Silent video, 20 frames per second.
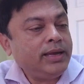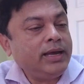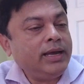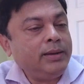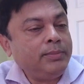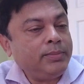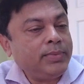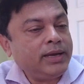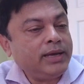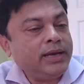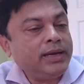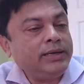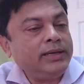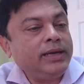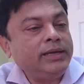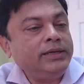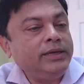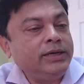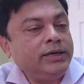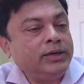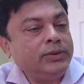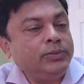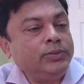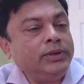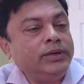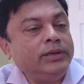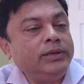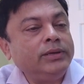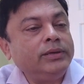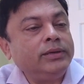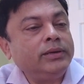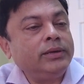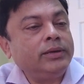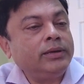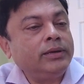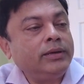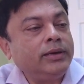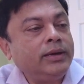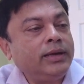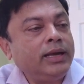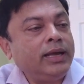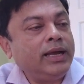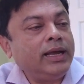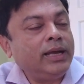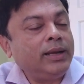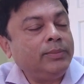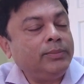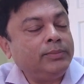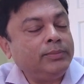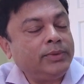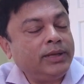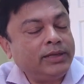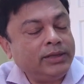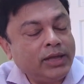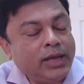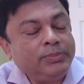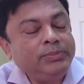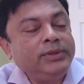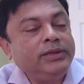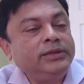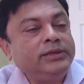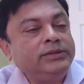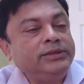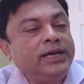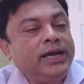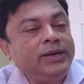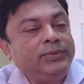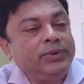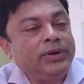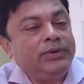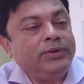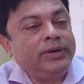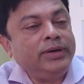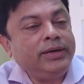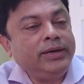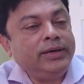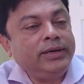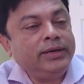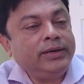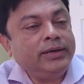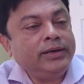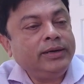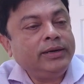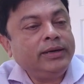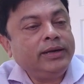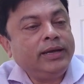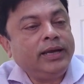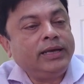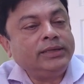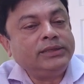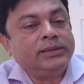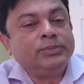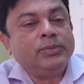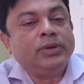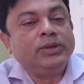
And back in that year, we adopted January as a